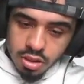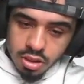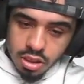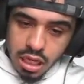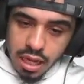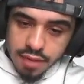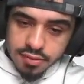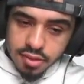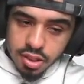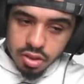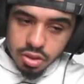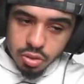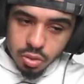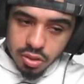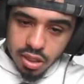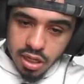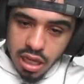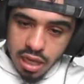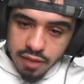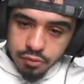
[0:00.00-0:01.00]
After this, we're
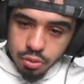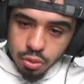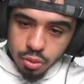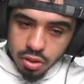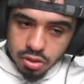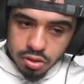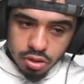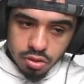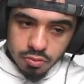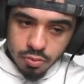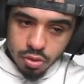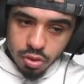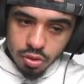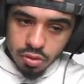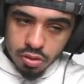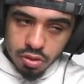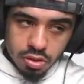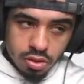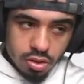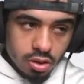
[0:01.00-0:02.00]
gonna have 200 more.
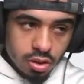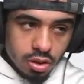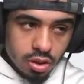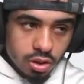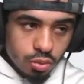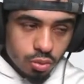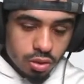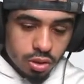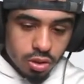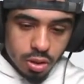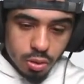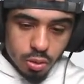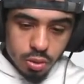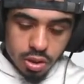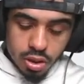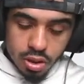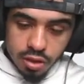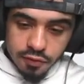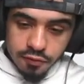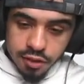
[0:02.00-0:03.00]
We got we
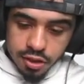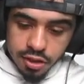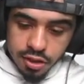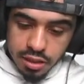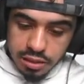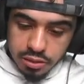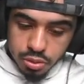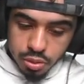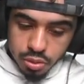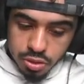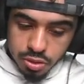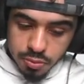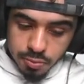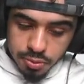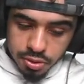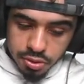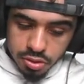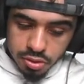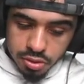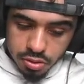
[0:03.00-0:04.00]
gotta figure out who to
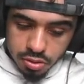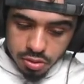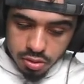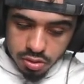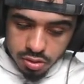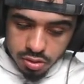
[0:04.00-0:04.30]
spend it on.